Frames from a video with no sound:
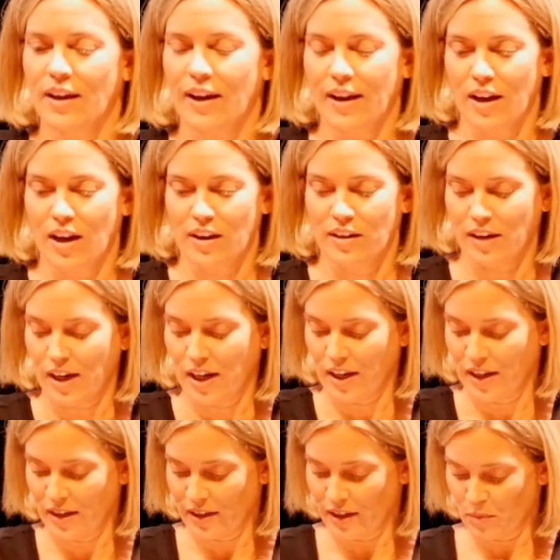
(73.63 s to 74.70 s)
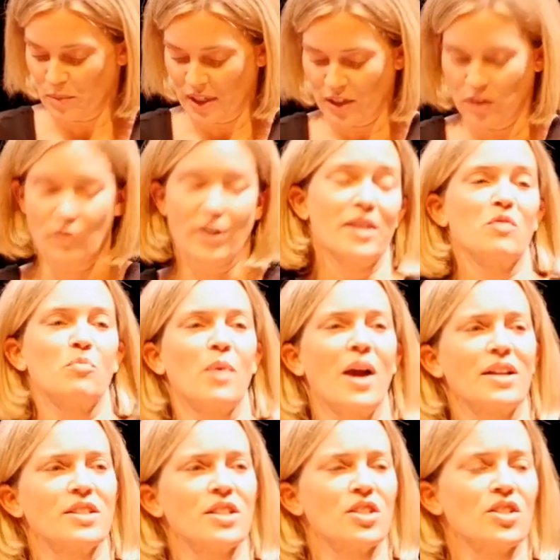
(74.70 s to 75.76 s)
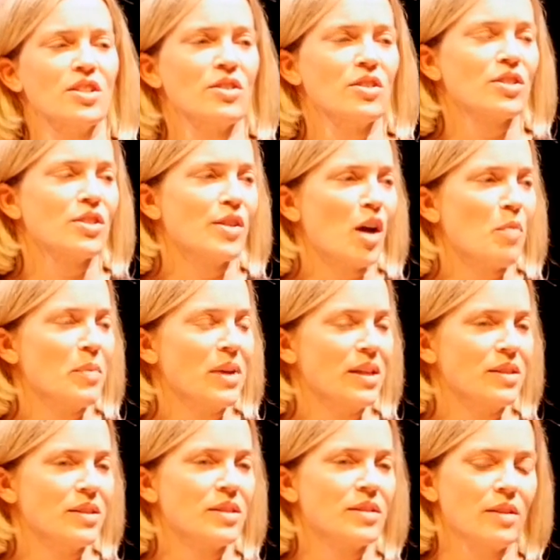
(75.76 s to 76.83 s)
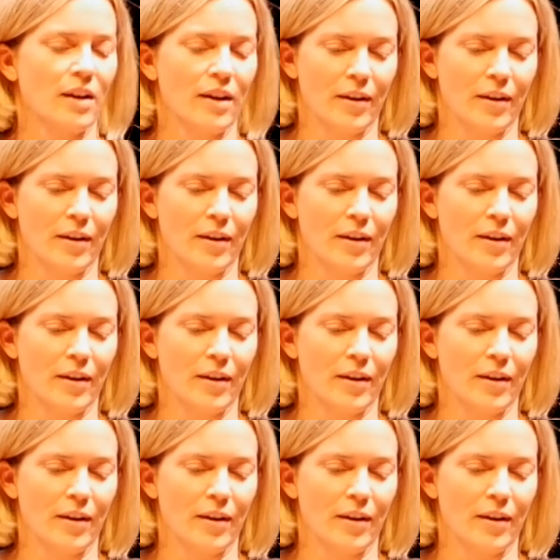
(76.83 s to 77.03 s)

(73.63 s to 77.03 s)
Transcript: and I am an integrative practitioner, so that means,